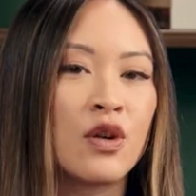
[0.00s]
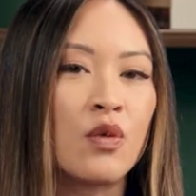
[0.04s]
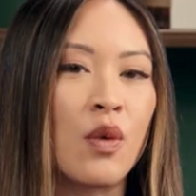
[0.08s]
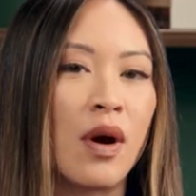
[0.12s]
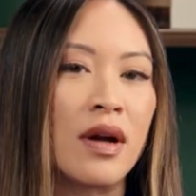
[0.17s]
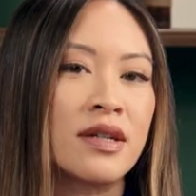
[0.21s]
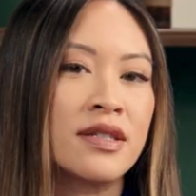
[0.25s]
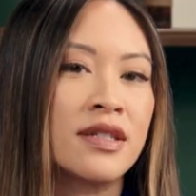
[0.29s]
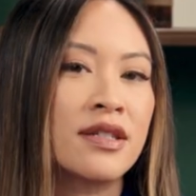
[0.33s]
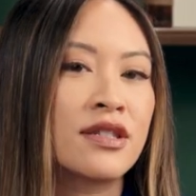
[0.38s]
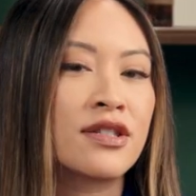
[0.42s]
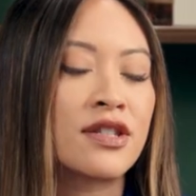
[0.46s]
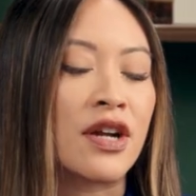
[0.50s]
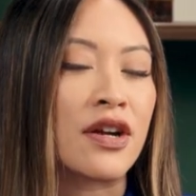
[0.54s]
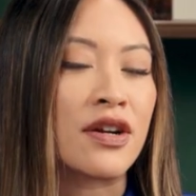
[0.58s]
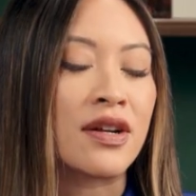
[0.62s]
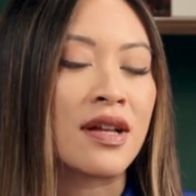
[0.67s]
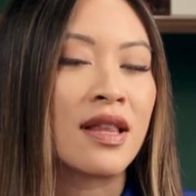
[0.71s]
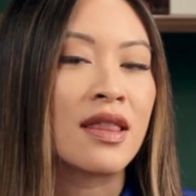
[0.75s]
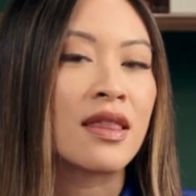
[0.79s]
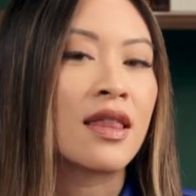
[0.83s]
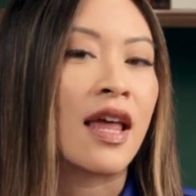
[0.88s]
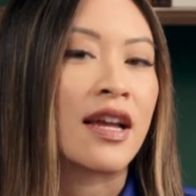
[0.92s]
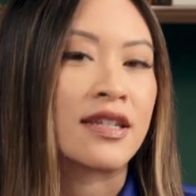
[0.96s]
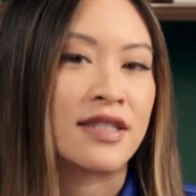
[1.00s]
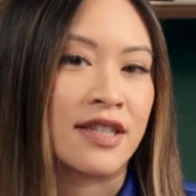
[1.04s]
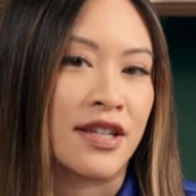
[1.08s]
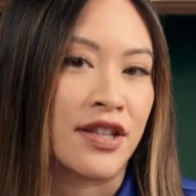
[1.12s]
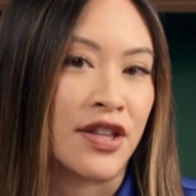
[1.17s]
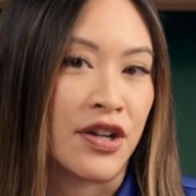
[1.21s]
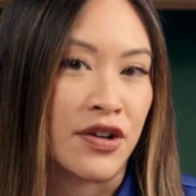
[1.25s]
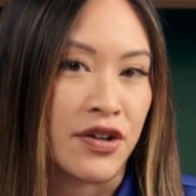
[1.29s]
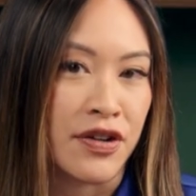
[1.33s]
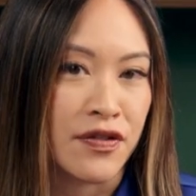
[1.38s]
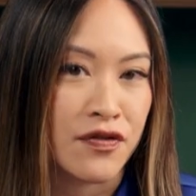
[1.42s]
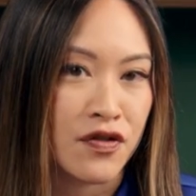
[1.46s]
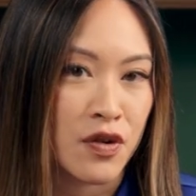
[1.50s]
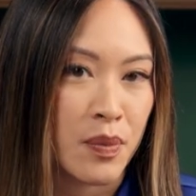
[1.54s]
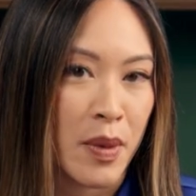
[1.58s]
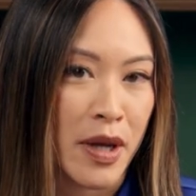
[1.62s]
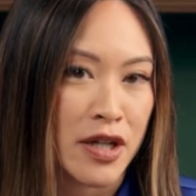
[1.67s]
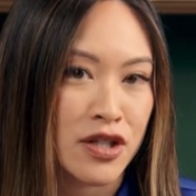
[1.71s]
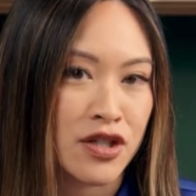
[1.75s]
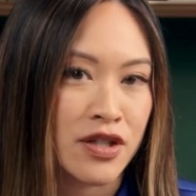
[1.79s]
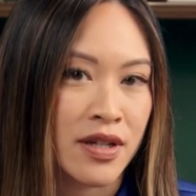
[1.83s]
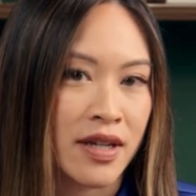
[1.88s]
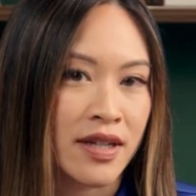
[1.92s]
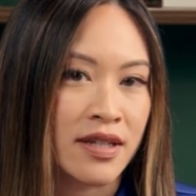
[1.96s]
you'll want to start collecting their
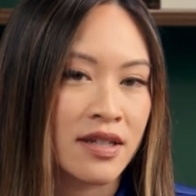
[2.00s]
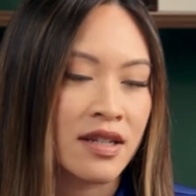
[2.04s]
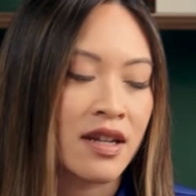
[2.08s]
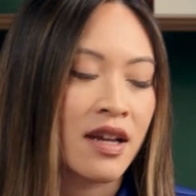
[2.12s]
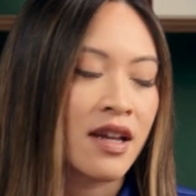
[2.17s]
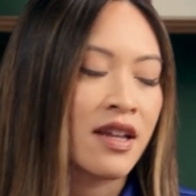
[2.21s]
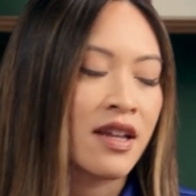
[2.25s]
information.